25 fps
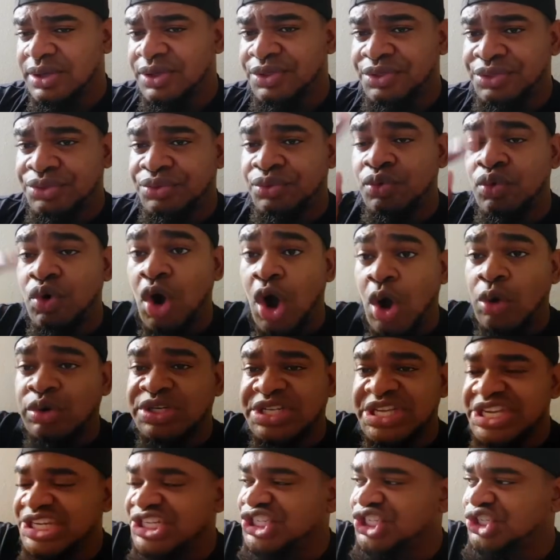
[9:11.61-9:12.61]
throughout
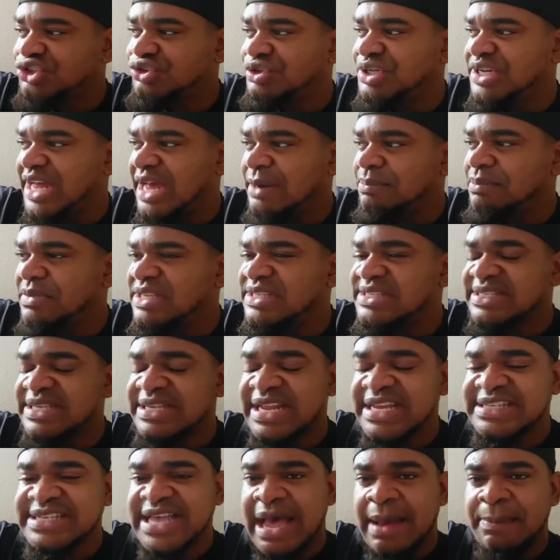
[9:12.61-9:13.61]
history, that means it
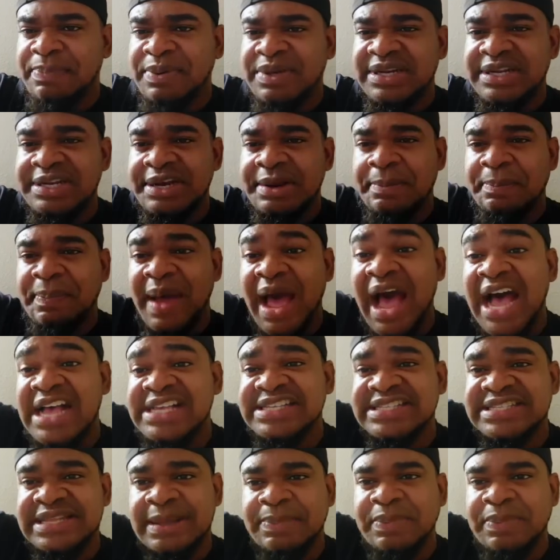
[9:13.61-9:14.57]
has happened in the past.